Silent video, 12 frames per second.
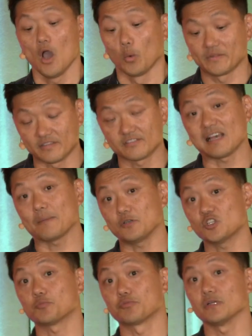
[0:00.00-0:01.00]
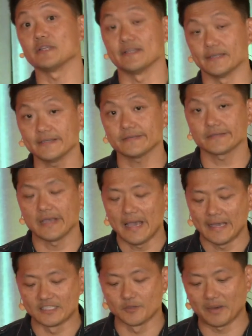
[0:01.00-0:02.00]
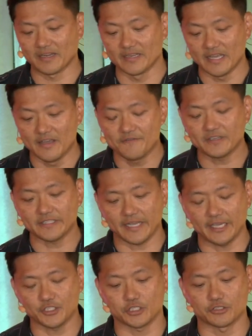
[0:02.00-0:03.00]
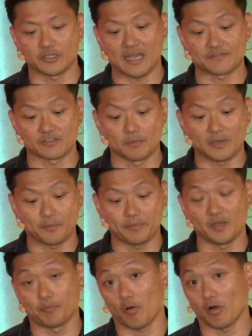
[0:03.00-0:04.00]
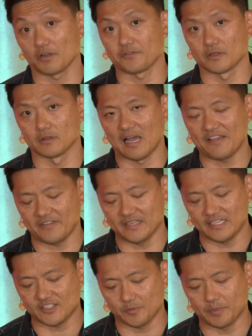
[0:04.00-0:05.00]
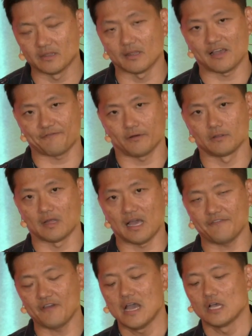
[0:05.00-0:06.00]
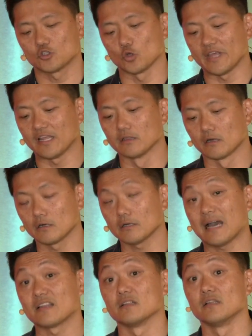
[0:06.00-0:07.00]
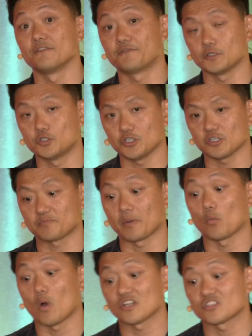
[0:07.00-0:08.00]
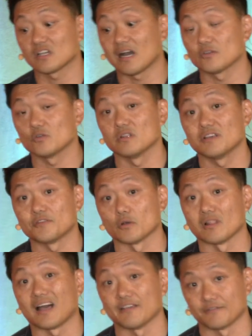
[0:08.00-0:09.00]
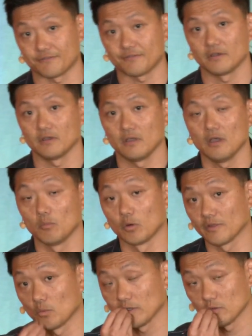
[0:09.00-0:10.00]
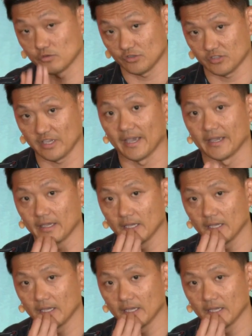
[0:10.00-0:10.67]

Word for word: What discipleship really is, is about an invitation to have somebody be a part of your life. It needs to be life on life so they learn how to live for Jesus by watching how you live your life more than what you say.